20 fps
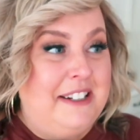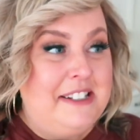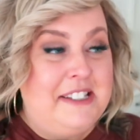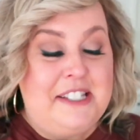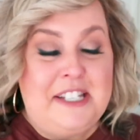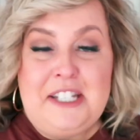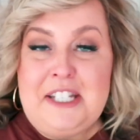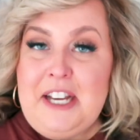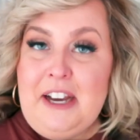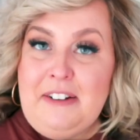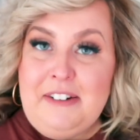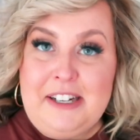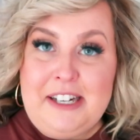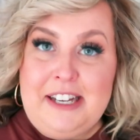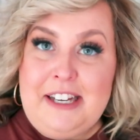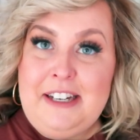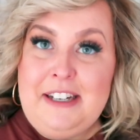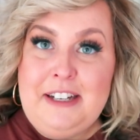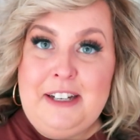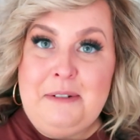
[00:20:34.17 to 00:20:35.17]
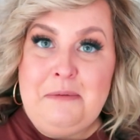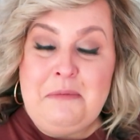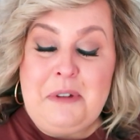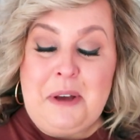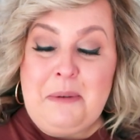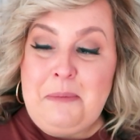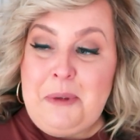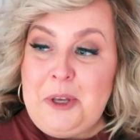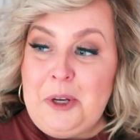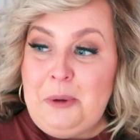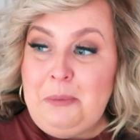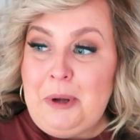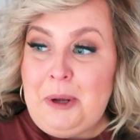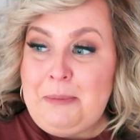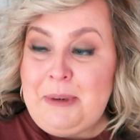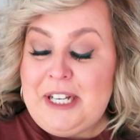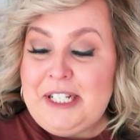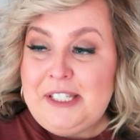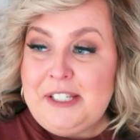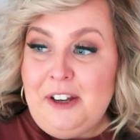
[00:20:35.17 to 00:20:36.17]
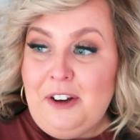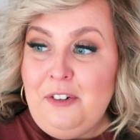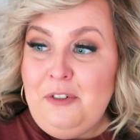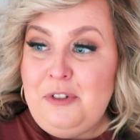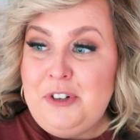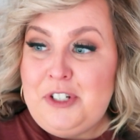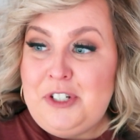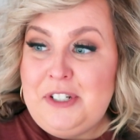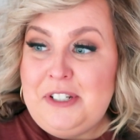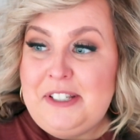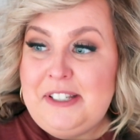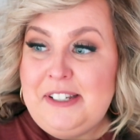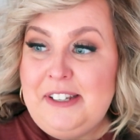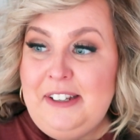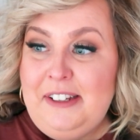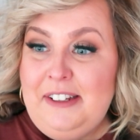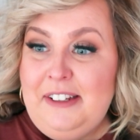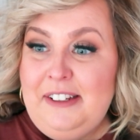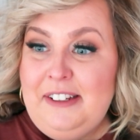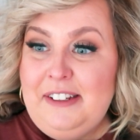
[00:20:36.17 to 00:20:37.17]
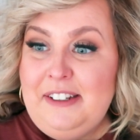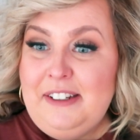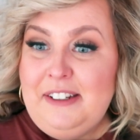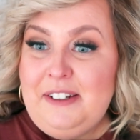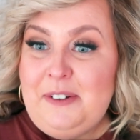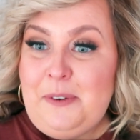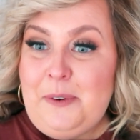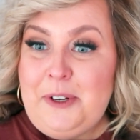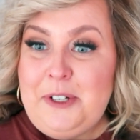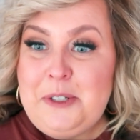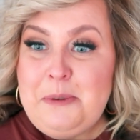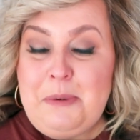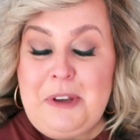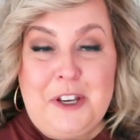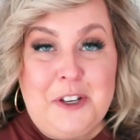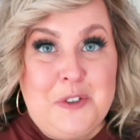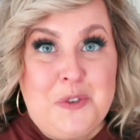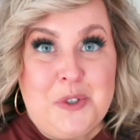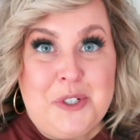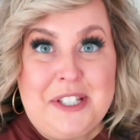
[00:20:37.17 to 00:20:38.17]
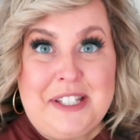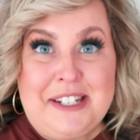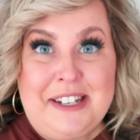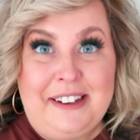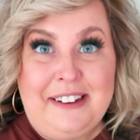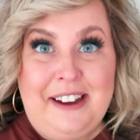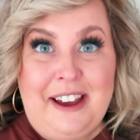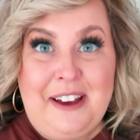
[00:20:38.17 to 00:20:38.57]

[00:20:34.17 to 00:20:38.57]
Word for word: gonna sit down and eat a meal by myself, which is going to be interesting.